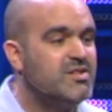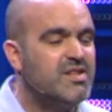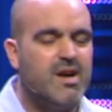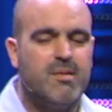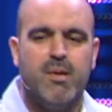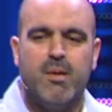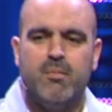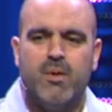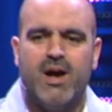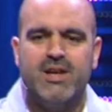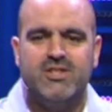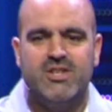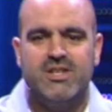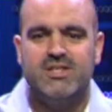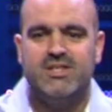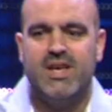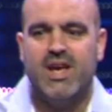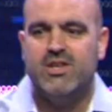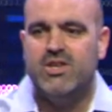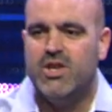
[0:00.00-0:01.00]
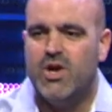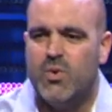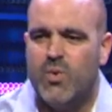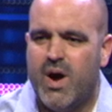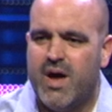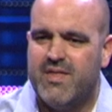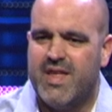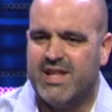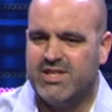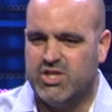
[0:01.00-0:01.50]
and I remember I just said, you know
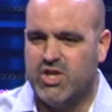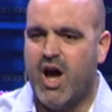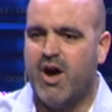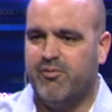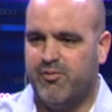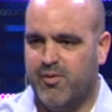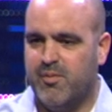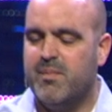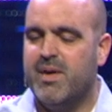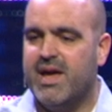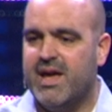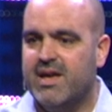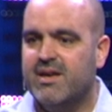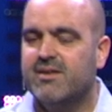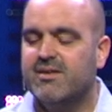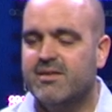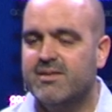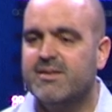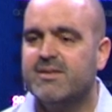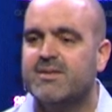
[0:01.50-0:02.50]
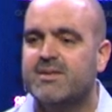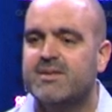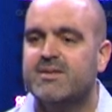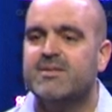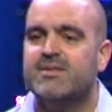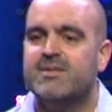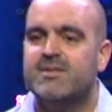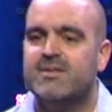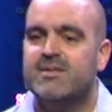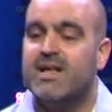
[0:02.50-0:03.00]
what, that's not for me.
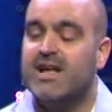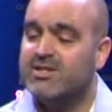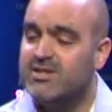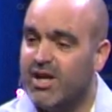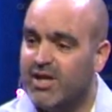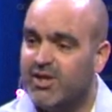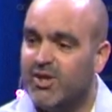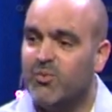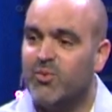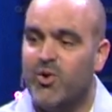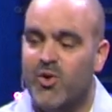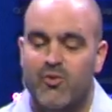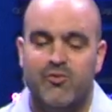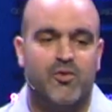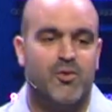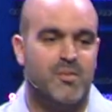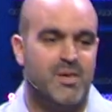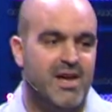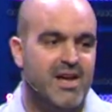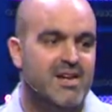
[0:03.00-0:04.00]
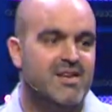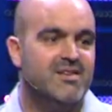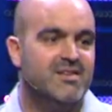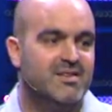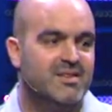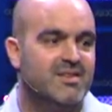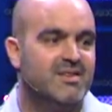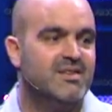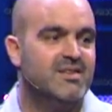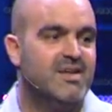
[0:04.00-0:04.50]
That's not the role for me.
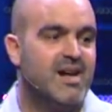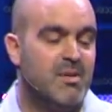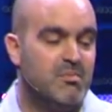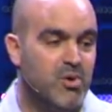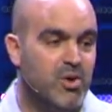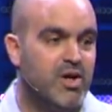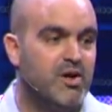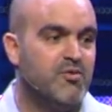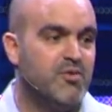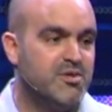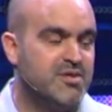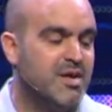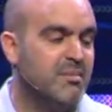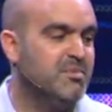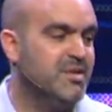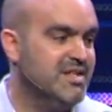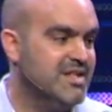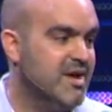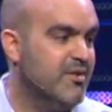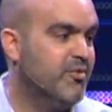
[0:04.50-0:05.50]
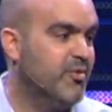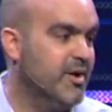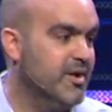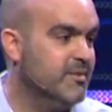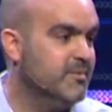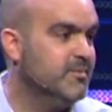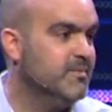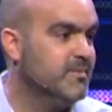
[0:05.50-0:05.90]
I'm looking for something different.